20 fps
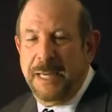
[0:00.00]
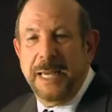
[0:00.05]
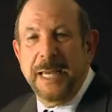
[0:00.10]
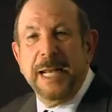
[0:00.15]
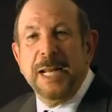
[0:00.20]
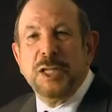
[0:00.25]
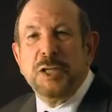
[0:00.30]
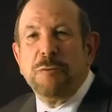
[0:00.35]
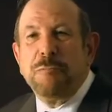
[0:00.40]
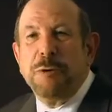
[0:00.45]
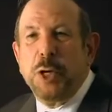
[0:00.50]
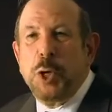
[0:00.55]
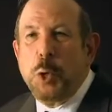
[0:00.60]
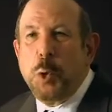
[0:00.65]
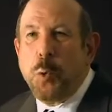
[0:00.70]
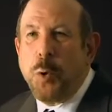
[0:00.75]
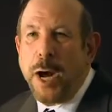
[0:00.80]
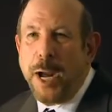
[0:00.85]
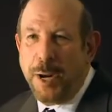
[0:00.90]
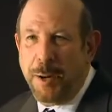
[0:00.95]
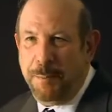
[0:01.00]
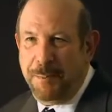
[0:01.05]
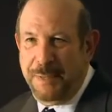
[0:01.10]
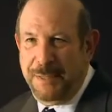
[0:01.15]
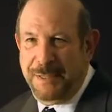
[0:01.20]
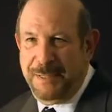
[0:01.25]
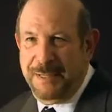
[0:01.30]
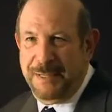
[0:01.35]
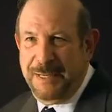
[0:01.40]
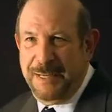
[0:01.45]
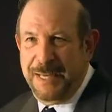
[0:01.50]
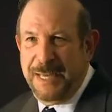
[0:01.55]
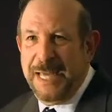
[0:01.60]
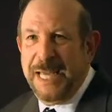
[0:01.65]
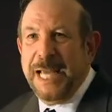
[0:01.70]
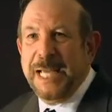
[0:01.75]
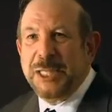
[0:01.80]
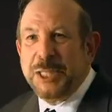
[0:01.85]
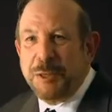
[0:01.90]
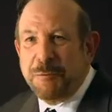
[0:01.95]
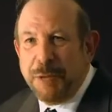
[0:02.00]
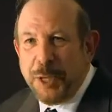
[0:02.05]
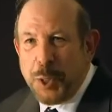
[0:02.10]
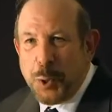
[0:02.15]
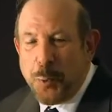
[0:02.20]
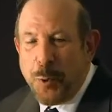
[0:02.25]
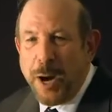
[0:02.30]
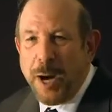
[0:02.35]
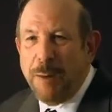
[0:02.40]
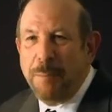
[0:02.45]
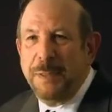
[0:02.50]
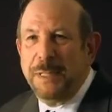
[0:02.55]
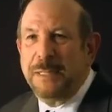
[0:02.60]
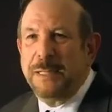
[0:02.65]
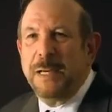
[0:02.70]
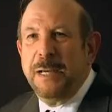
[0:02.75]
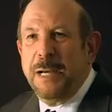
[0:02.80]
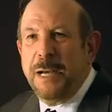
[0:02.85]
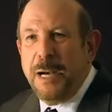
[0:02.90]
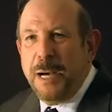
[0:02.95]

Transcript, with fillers: It is a requirement. It's a requirement